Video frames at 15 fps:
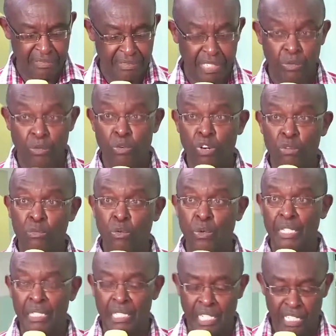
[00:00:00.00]
a very warm
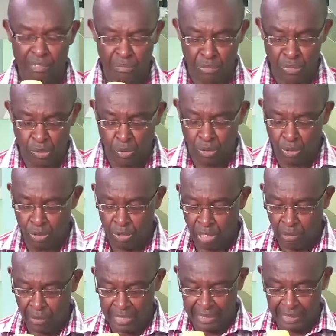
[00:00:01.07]
welcome to all
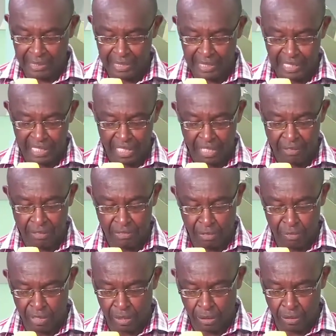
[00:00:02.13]
our listeners
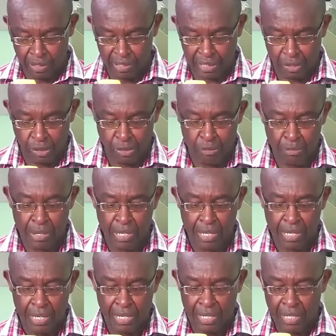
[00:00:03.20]
from across the globe.
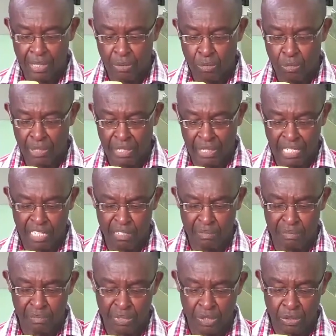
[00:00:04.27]

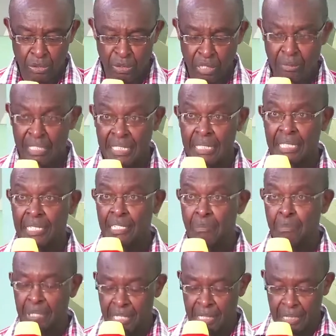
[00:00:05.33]
Welcome to our
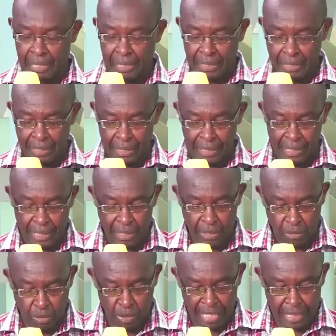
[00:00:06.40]

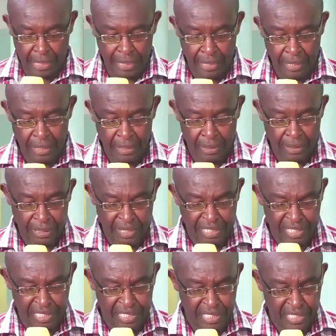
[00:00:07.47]
JPRC week,
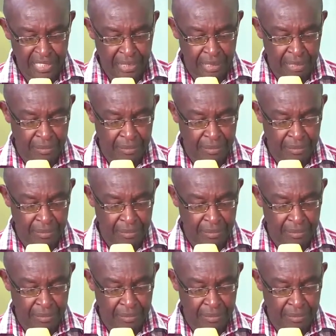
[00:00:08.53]
and